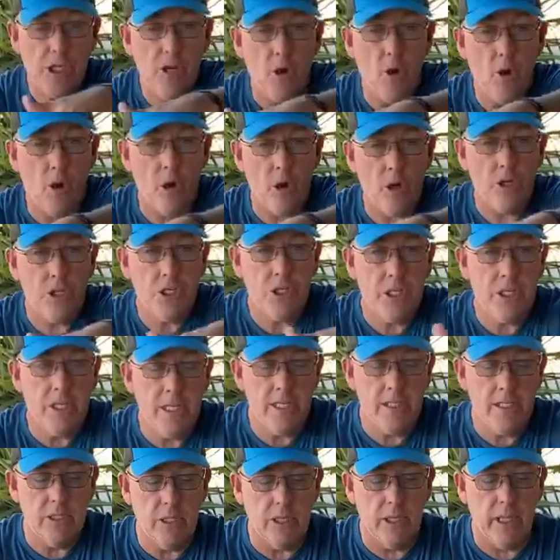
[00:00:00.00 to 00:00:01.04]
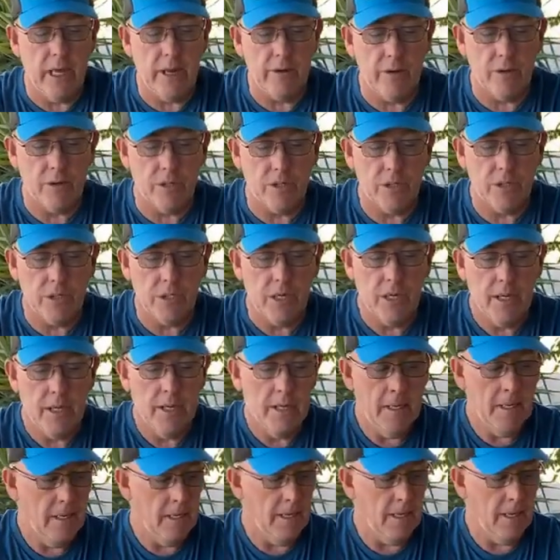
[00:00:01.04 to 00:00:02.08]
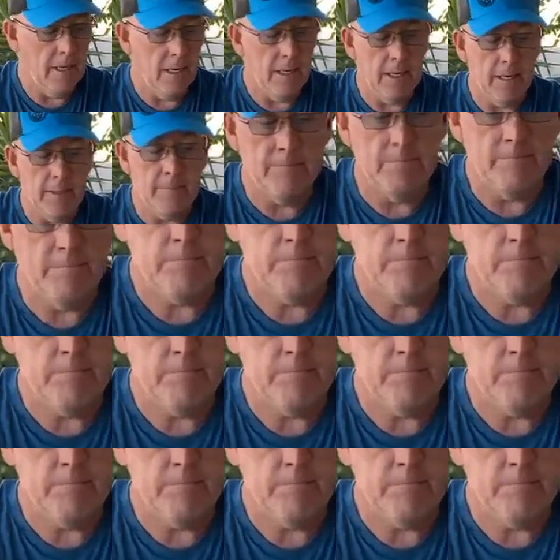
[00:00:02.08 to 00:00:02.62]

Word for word: arched these letters um,